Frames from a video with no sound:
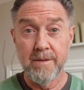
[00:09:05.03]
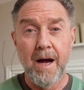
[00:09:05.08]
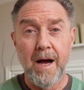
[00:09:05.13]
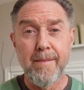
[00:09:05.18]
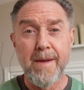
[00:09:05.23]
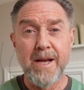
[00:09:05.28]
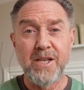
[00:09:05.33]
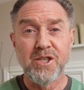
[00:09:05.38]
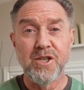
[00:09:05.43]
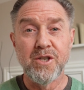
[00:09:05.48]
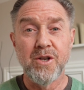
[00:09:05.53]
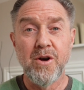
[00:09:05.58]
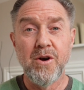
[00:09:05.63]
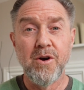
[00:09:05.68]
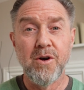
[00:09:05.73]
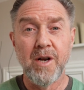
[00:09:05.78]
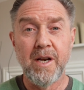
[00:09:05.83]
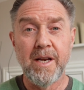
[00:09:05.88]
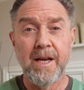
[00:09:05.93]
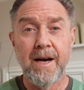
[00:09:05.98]
I mentioned
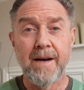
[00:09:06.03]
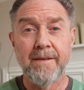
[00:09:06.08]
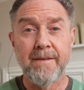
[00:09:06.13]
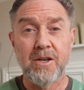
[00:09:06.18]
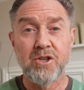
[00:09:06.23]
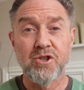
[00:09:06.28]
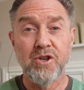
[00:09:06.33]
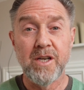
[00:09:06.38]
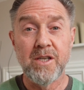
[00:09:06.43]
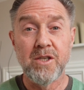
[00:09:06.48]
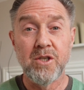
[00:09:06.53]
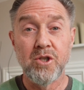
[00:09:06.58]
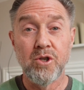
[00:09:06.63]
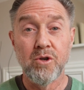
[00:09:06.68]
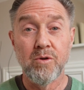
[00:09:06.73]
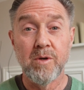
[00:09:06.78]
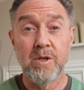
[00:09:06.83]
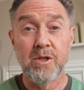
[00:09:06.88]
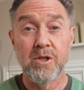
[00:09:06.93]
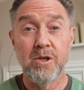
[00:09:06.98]
earlier that Trading
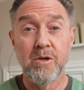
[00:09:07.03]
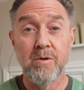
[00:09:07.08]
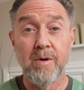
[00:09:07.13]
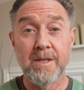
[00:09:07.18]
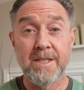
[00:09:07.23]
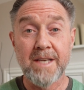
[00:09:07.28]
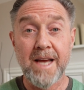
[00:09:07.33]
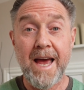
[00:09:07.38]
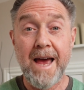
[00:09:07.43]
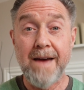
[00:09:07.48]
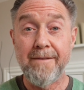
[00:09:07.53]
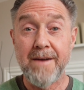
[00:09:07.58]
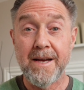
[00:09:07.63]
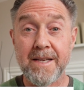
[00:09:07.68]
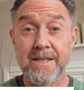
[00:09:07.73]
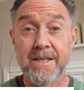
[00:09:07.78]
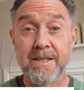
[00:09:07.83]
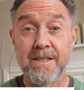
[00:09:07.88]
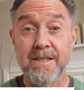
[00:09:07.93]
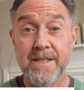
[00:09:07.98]
212 has
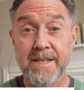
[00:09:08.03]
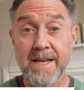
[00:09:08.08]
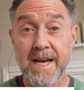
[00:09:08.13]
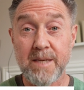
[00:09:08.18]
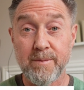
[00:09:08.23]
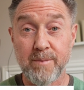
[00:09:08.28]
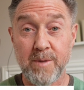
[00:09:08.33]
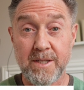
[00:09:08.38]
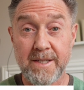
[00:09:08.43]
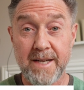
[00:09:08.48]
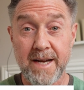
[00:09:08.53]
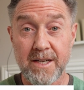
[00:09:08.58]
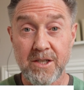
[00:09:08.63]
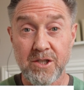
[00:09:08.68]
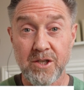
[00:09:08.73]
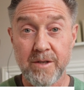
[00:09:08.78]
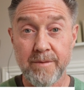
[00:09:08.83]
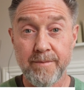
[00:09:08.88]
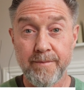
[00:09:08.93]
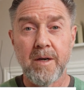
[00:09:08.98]
FSCS protection.